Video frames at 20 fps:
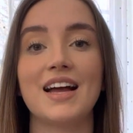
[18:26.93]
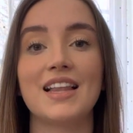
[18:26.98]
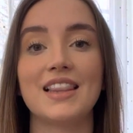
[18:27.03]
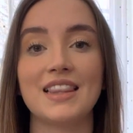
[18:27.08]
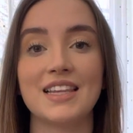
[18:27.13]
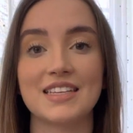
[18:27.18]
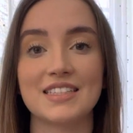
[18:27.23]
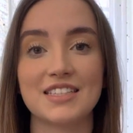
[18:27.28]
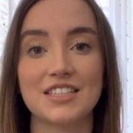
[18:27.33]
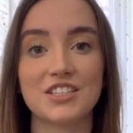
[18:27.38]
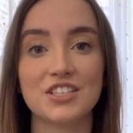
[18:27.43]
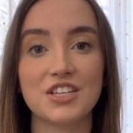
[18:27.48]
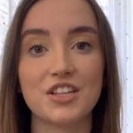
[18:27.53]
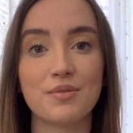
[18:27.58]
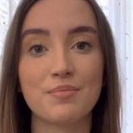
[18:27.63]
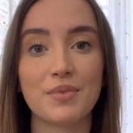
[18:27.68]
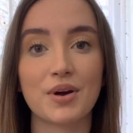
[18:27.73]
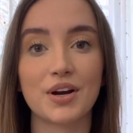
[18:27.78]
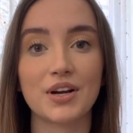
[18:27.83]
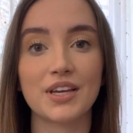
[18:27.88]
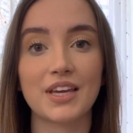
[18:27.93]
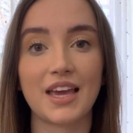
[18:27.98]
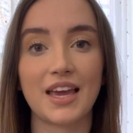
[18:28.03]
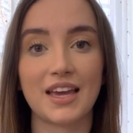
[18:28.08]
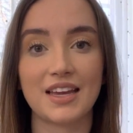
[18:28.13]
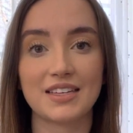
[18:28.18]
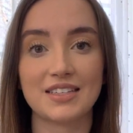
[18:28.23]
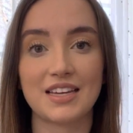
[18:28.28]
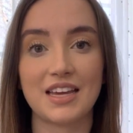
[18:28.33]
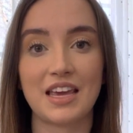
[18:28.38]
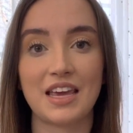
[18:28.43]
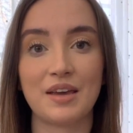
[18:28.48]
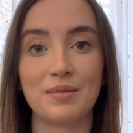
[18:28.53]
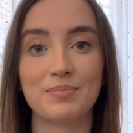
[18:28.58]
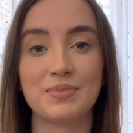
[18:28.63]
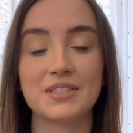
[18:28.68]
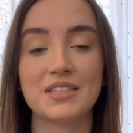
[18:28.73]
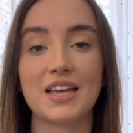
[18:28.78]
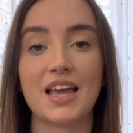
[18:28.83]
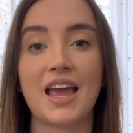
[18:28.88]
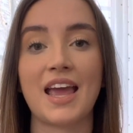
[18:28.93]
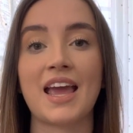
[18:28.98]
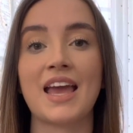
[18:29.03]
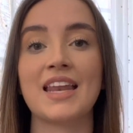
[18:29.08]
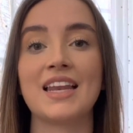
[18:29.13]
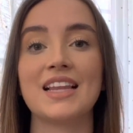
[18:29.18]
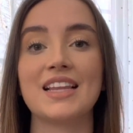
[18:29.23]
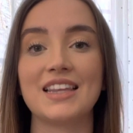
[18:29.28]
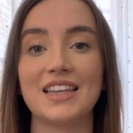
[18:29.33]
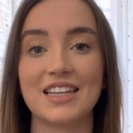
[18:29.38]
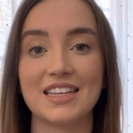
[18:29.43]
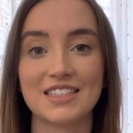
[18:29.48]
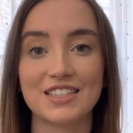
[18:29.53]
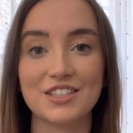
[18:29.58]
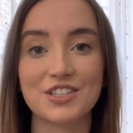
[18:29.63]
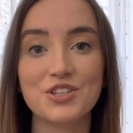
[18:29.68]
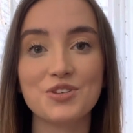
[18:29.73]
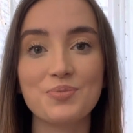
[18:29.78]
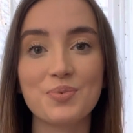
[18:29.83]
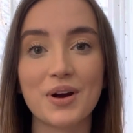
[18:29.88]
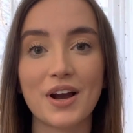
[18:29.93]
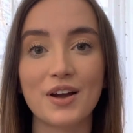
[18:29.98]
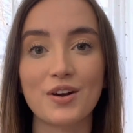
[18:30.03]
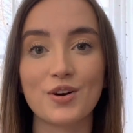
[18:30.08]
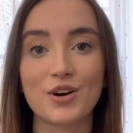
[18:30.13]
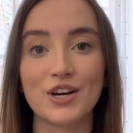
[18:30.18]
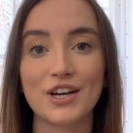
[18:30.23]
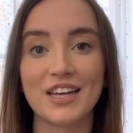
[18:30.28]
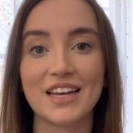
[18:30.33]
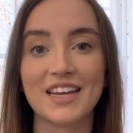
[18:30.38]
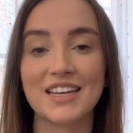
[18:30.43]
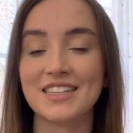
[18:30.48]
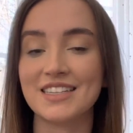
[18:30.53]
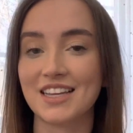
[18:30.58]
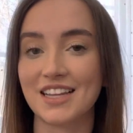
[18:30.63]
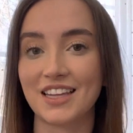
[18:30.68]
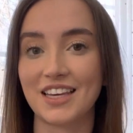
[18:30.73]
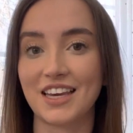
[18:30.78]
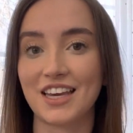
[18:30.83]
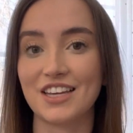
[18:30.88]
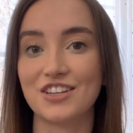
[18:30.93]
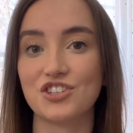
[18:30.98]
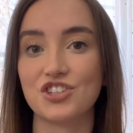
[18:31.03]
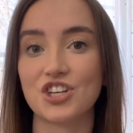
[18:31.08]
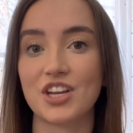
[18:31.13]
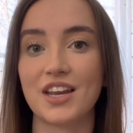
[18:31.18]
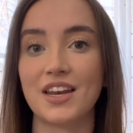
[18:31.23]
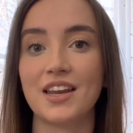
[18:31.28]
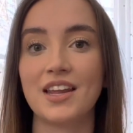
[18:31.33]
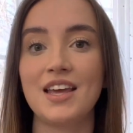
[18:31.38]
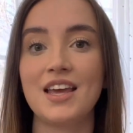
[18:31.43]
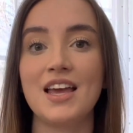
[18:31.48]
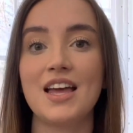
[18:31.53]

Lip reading: Listen to the marquee tapes and listen to priority and delegation